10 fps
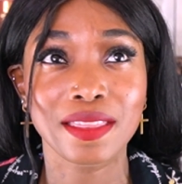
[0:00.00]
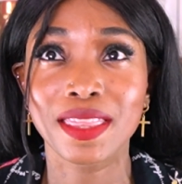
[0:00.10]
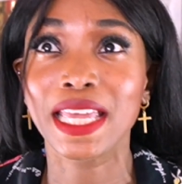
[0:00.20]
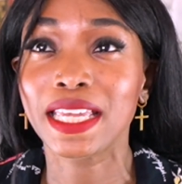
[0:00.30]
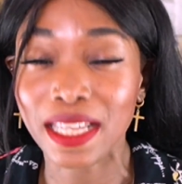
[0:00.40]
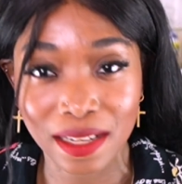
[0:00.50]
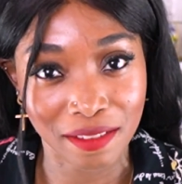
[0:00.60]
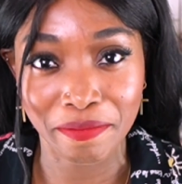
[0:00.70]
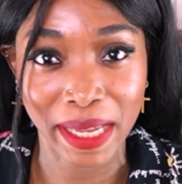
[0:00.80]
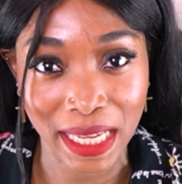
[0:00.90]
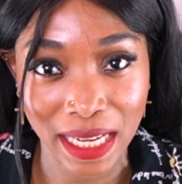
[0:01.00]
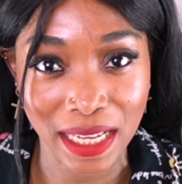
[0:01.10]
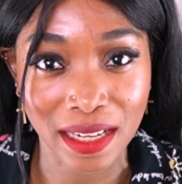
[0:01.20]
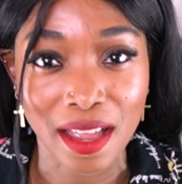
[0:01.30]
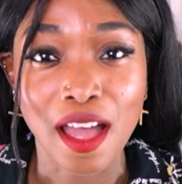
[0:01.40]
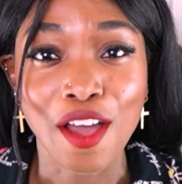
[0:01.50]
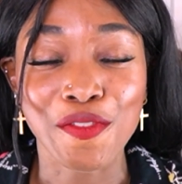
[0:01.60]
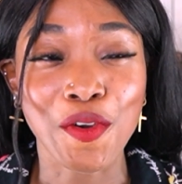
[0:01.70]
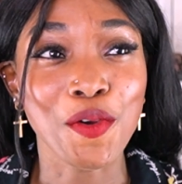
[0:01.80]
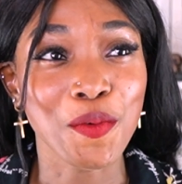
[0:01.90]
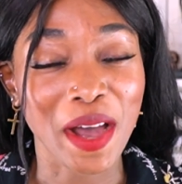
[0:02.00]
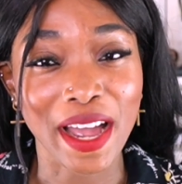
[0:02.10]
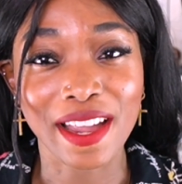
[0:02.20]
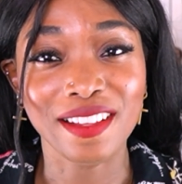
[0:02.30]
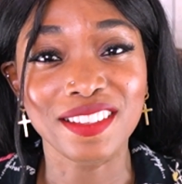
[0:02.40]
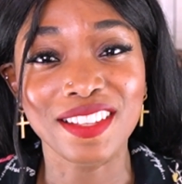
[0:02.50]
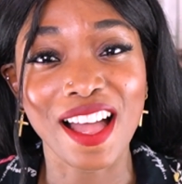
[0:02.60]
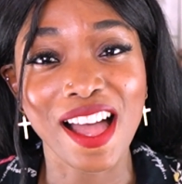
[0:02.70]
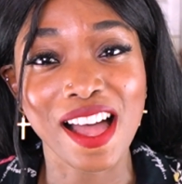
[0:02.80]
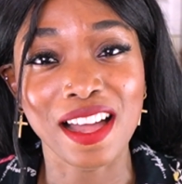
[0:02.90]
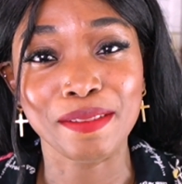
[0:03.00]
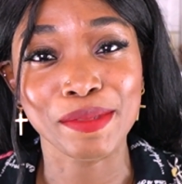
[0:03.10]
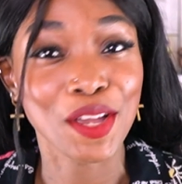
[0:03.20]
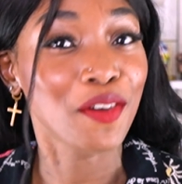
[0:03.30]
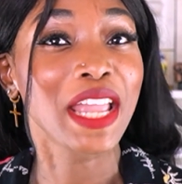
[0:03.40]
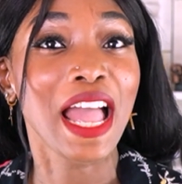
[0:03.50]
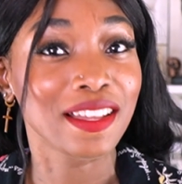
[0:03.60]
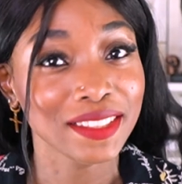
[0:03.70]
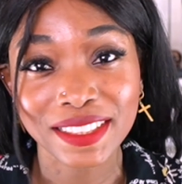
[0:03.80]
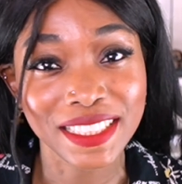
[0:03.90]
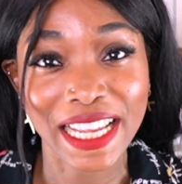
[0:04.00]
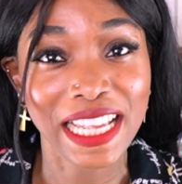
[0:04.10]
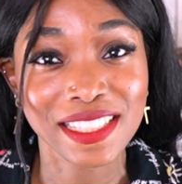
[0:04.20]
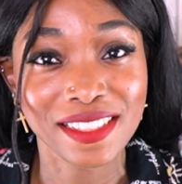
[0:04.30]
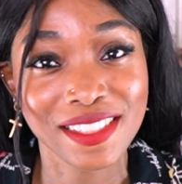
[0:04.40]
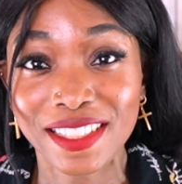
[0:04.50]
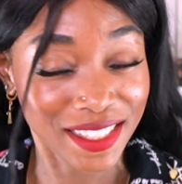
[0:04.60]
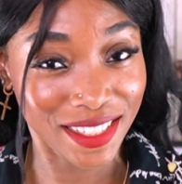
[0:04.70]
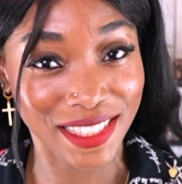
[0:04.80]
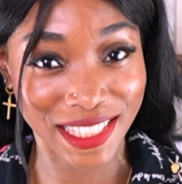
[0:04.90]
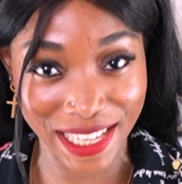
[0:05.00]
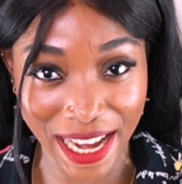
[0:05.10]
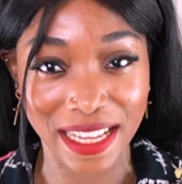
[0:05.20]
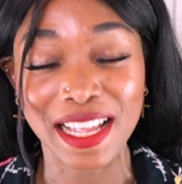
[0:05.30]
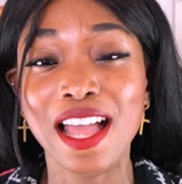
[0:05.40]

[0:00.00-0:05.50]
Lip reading: thinking of making for a while. So yeah, today is today.